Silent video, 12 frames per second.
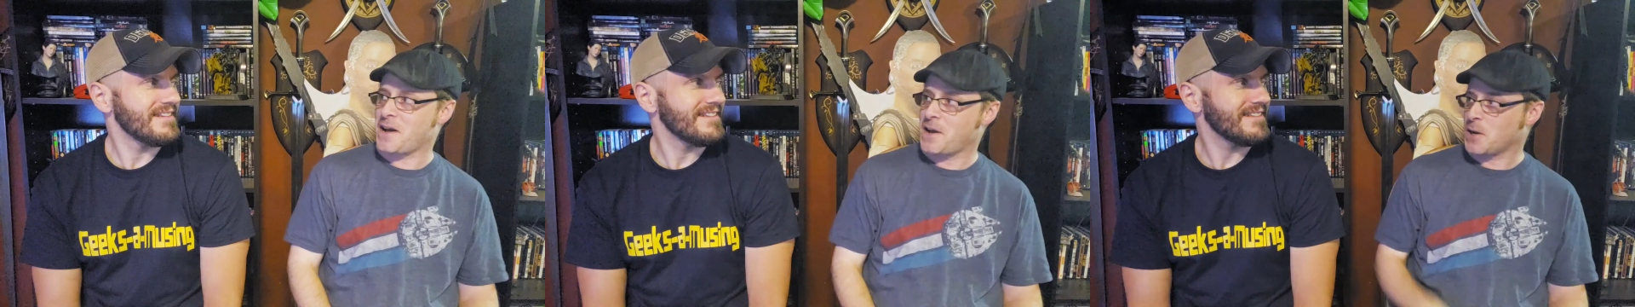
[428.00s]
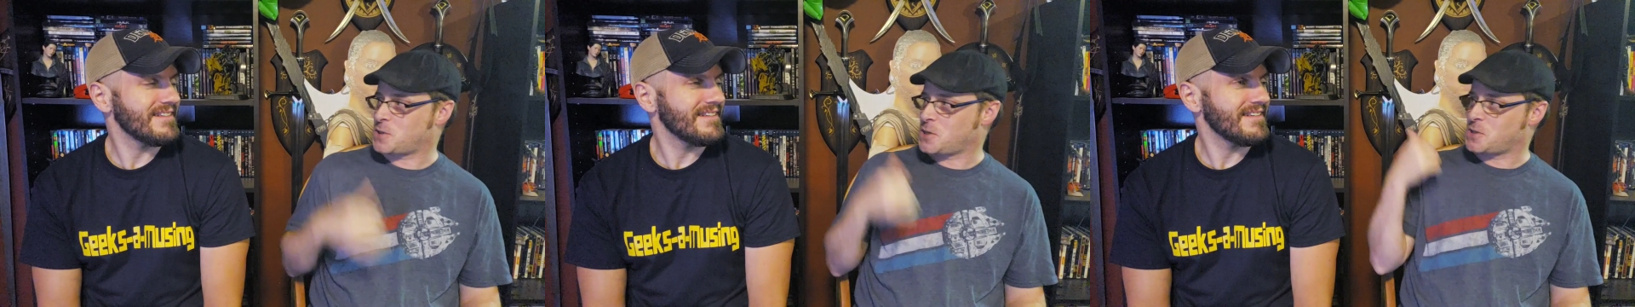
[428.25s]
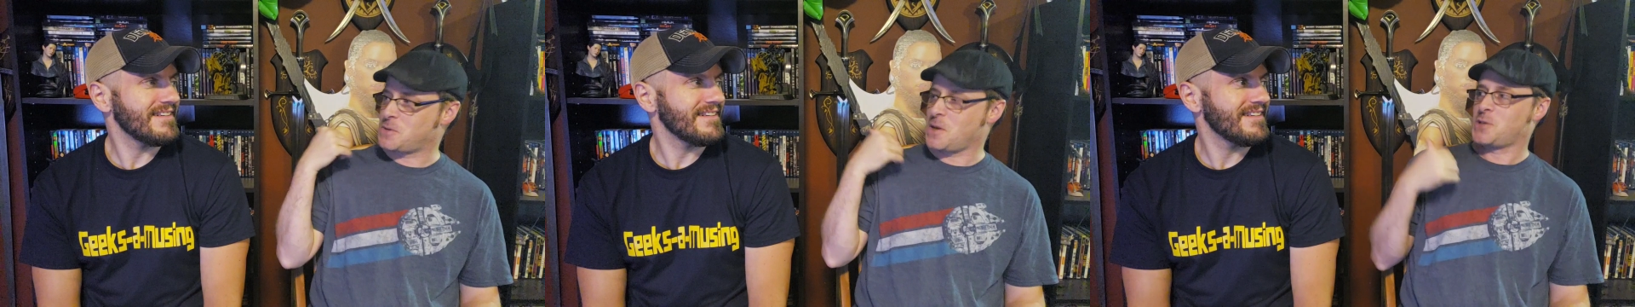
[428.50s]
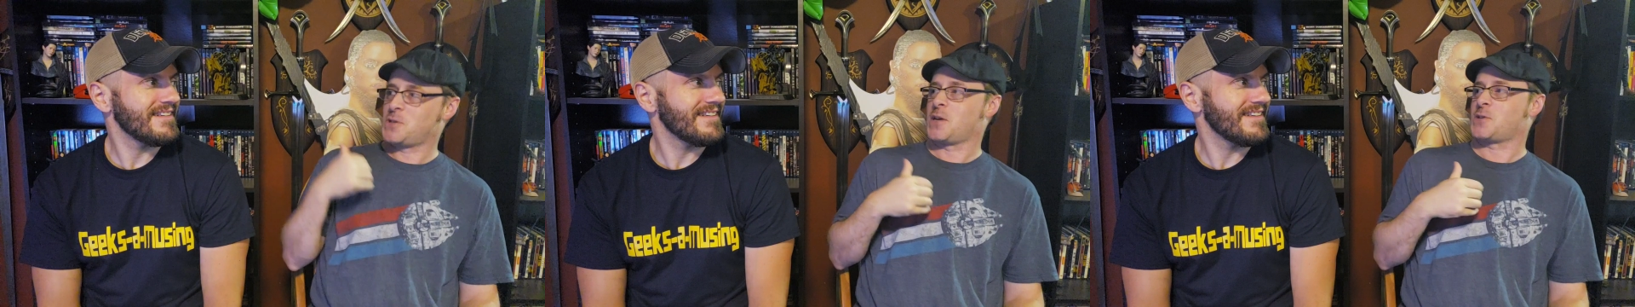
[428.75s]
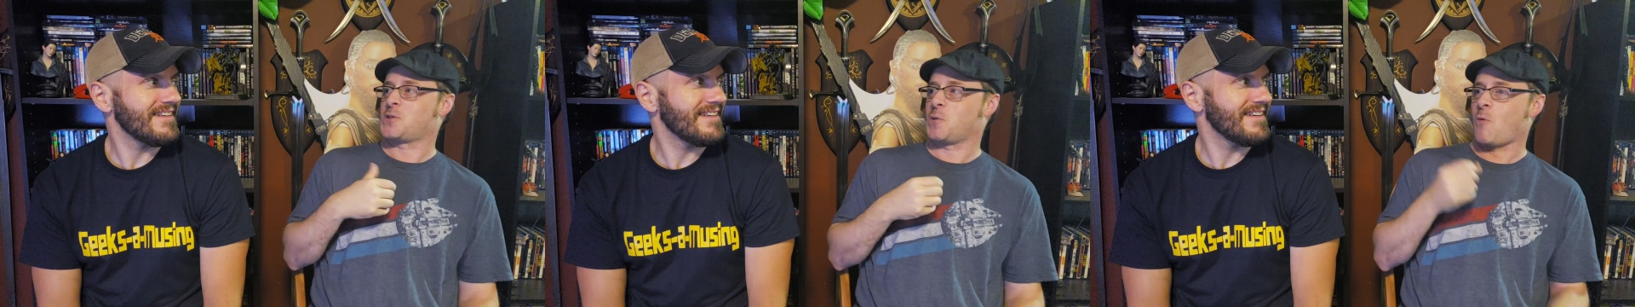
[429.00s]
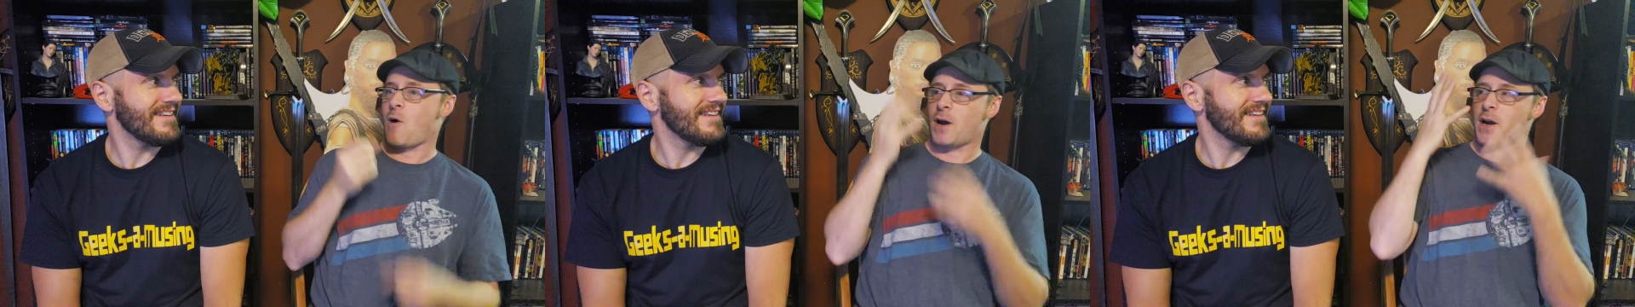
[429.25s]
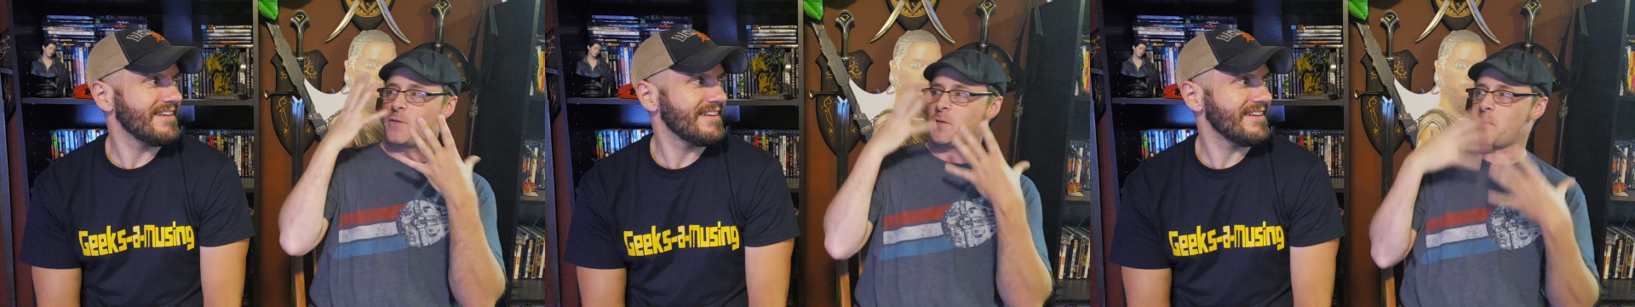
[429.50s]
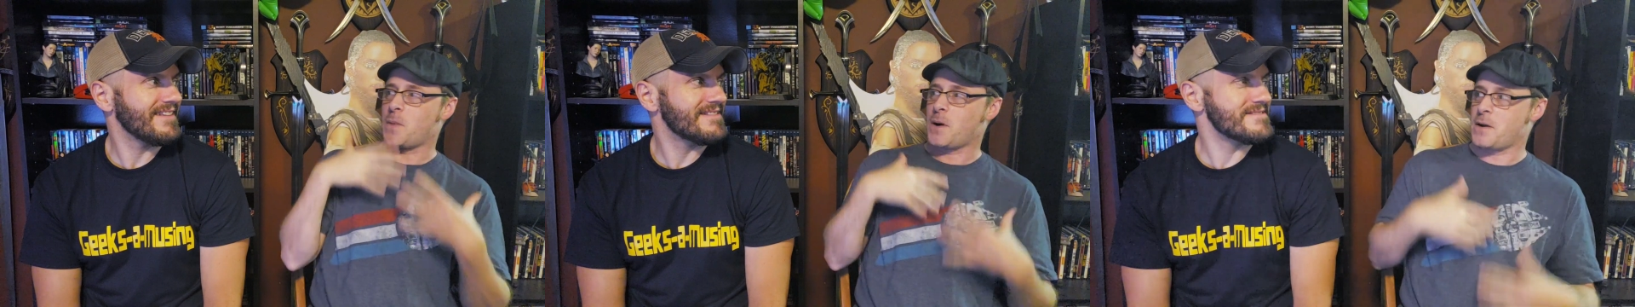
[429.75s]
Speaker 1: because he's he's next to the wall covered in
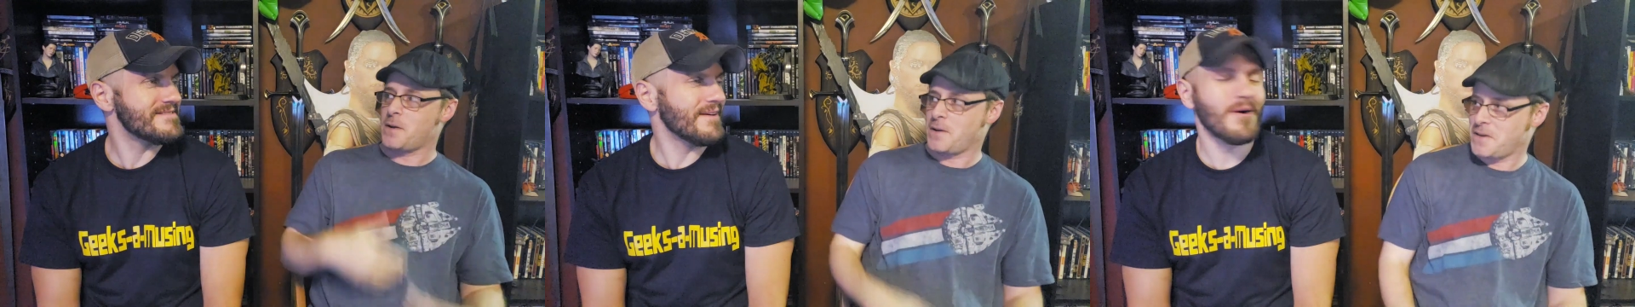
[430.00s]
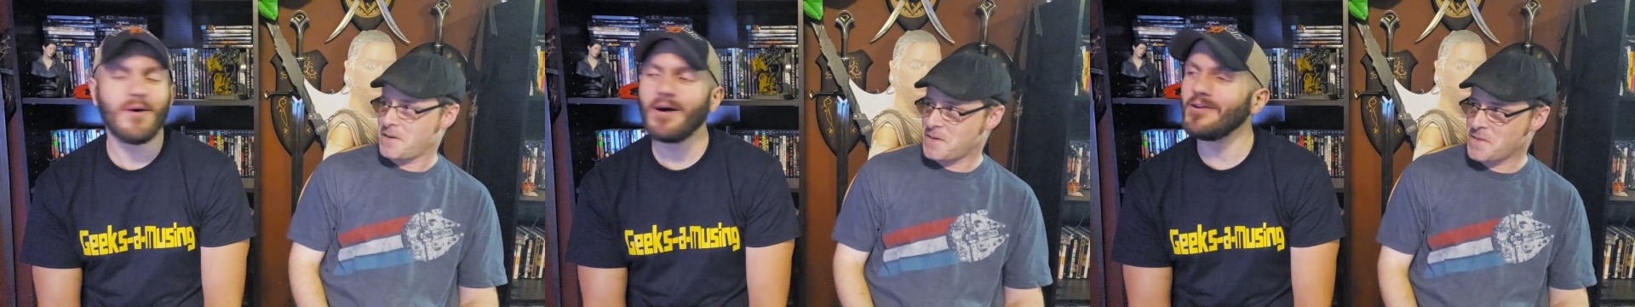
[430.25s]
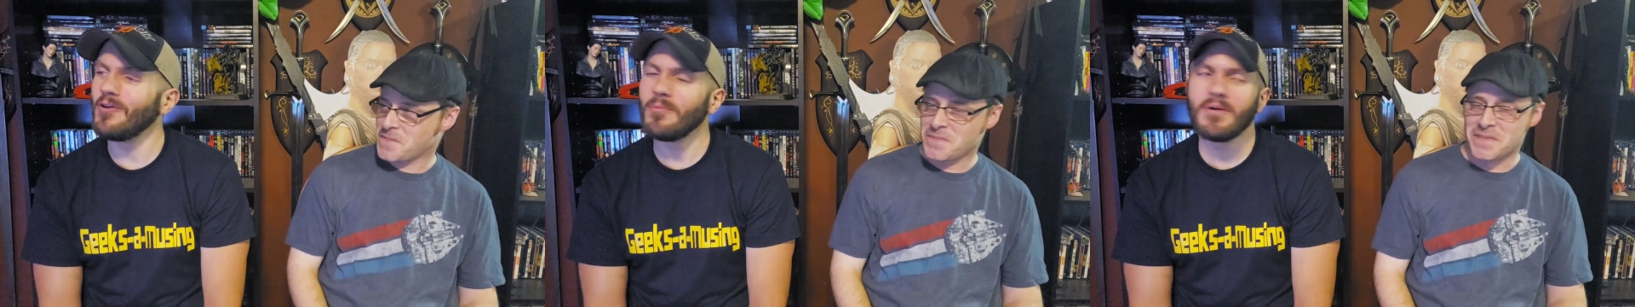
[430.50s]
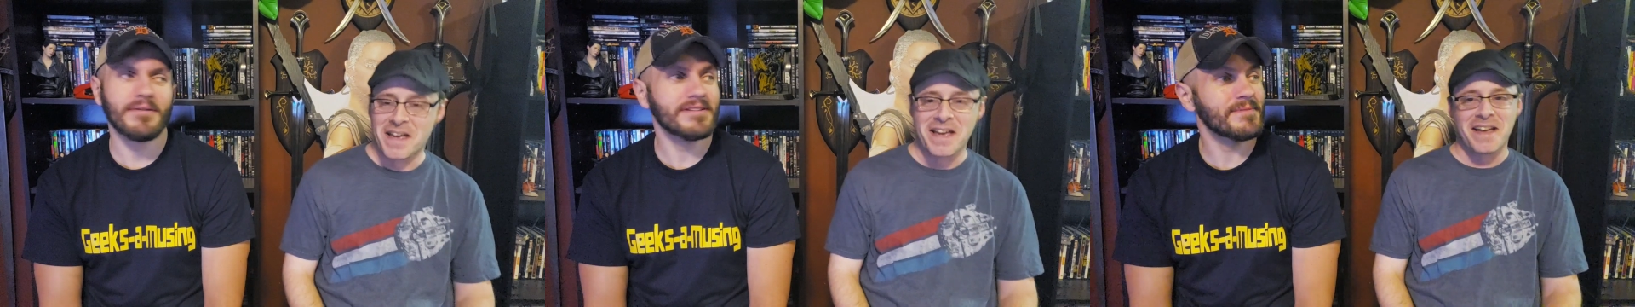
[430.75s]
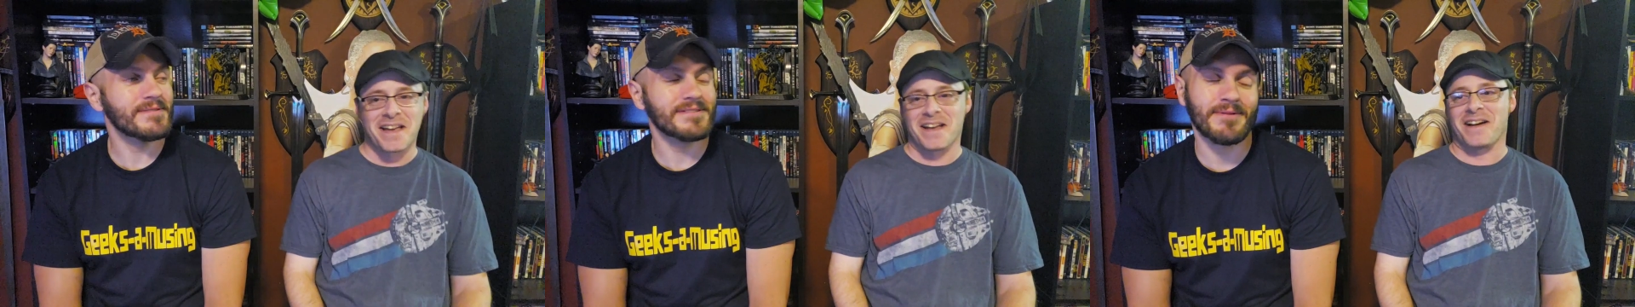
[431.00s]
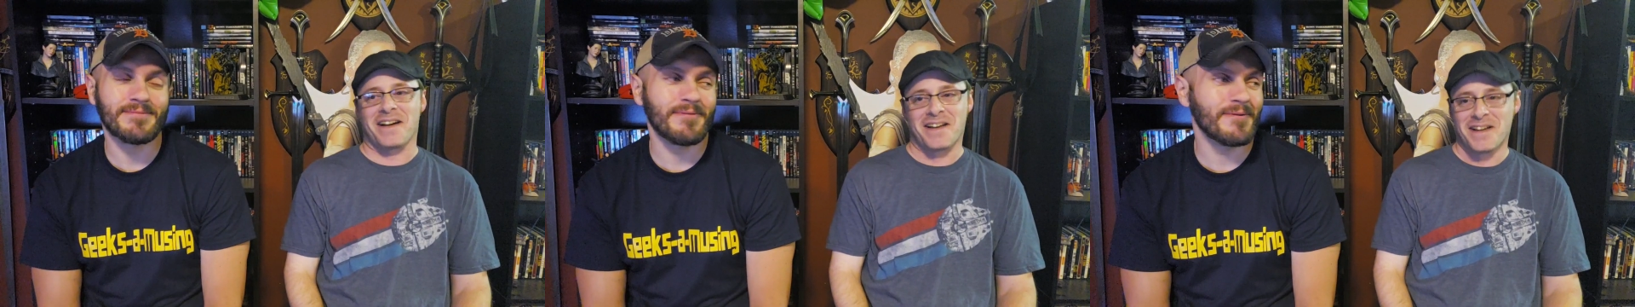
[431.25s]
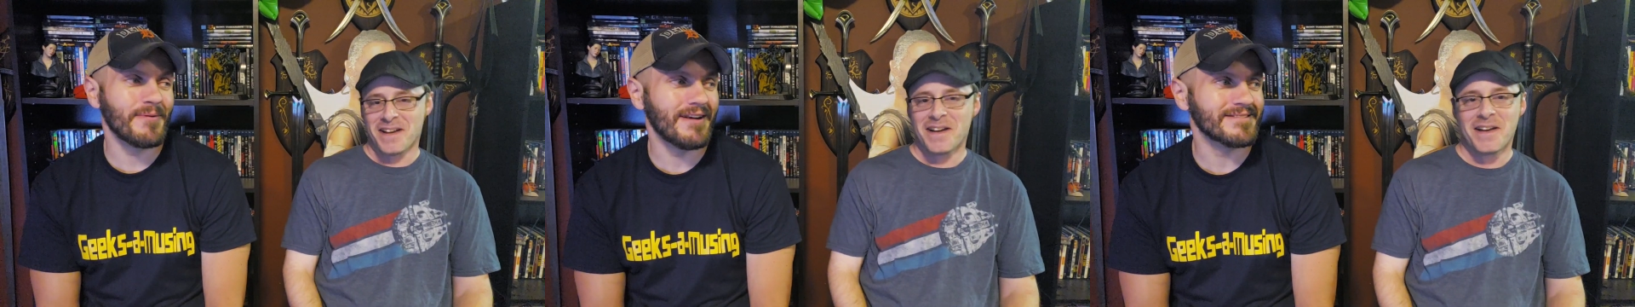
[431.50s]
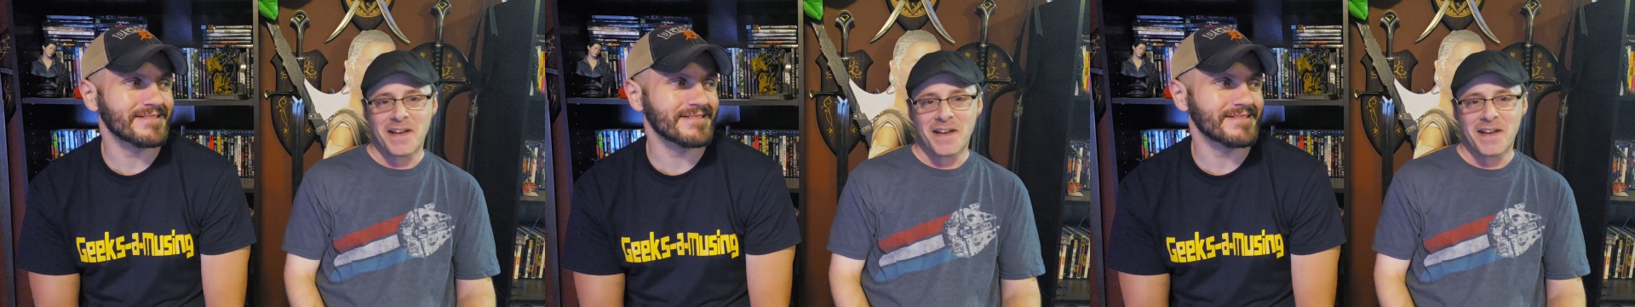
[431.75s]
mud. Oh, I don't remember. It's been, it's been a while since